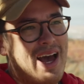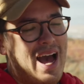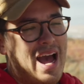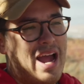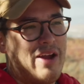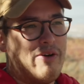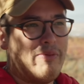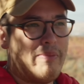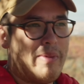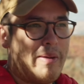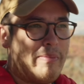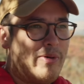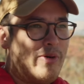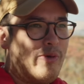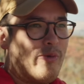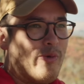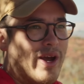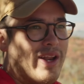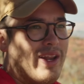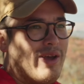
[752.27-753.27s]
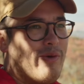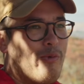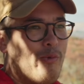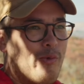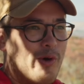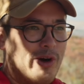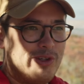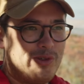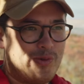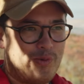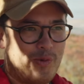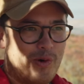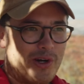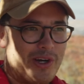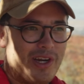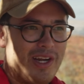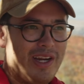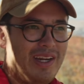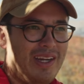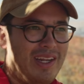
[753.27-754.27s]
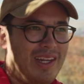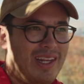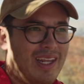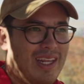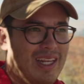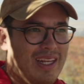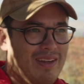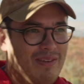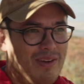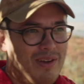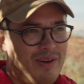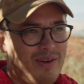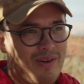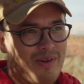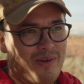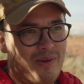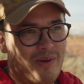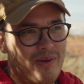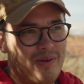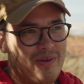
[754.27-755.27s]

I remember when it was working, even